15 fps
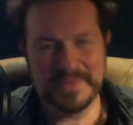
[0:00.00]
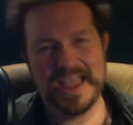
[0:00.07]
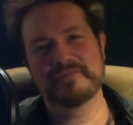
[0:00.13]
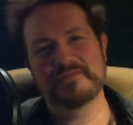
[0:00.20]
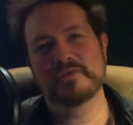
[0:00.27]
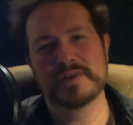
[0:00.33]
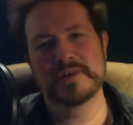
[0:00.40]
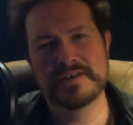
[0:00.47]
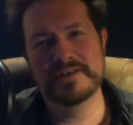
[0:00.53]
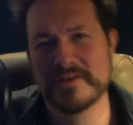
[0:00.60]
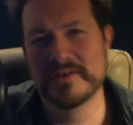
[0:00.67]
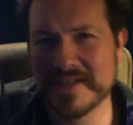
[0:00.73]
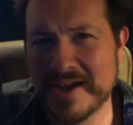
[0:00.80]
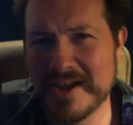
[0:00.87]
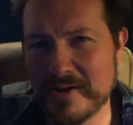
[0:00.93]
Everyone
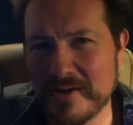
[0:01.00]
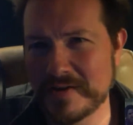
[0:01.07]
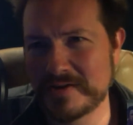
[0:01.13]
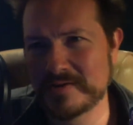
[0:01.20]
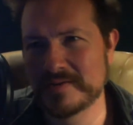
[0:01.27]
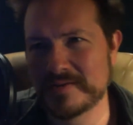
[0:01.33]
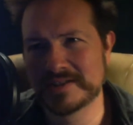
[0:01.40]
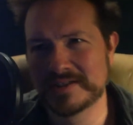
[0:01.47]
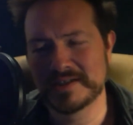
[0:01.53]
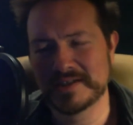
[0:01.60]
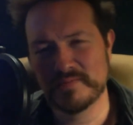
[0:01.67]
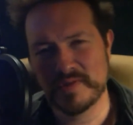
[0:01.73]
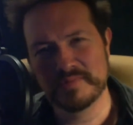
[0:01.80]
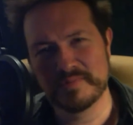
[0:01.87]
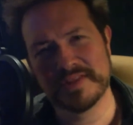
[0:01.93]
knows that I only do this to the
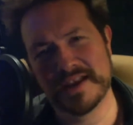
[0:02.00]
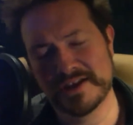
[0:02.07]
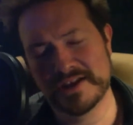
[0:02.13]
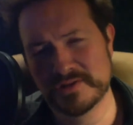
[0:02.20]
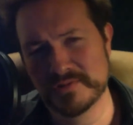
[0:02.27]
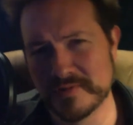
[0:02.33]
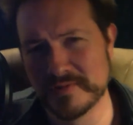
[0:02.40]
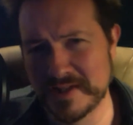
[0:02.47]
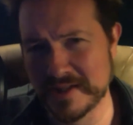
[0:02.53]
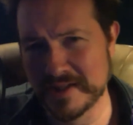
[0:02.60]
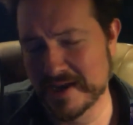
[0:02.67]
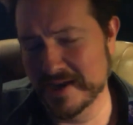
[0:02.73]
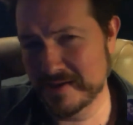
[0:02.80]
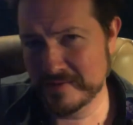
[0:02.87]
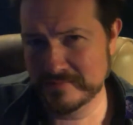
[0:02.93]
people that I truly
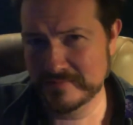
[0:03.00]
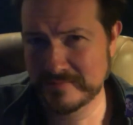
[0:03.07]
like.